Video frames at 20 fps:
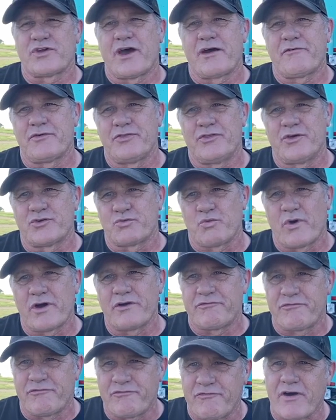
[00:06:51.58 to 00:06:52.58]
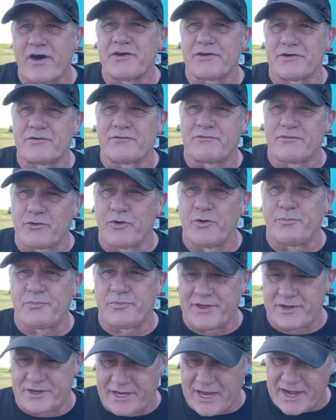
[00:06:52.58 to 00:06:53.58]
often there's one fun group
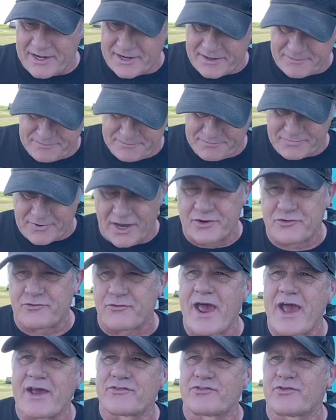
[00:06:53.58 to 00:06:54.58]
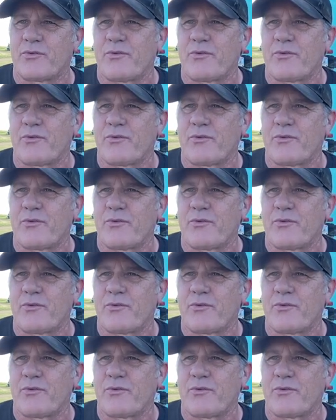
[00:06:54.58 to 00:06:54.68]
that kind of attracts the